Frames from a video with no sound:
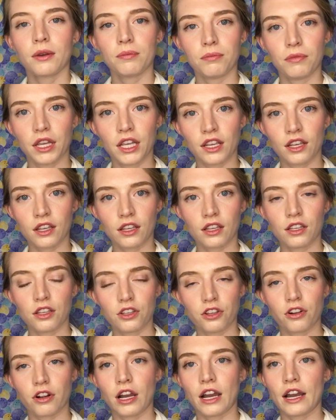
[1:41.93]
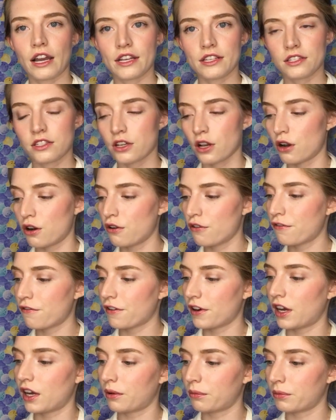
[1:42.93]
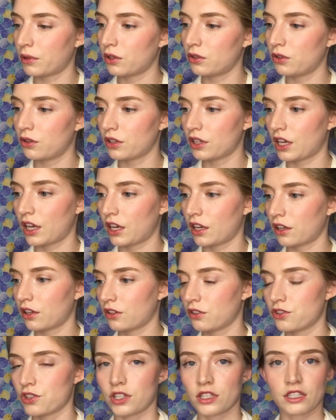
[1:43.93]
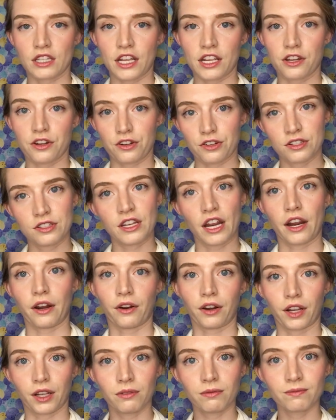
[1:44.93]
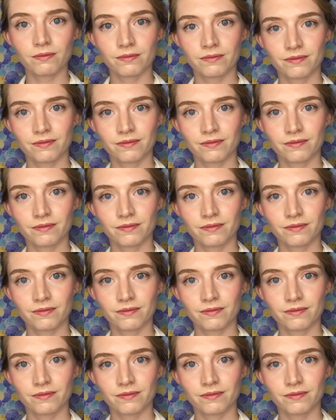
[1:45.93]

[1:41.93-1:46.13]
make your eyes go from looking just like you're staring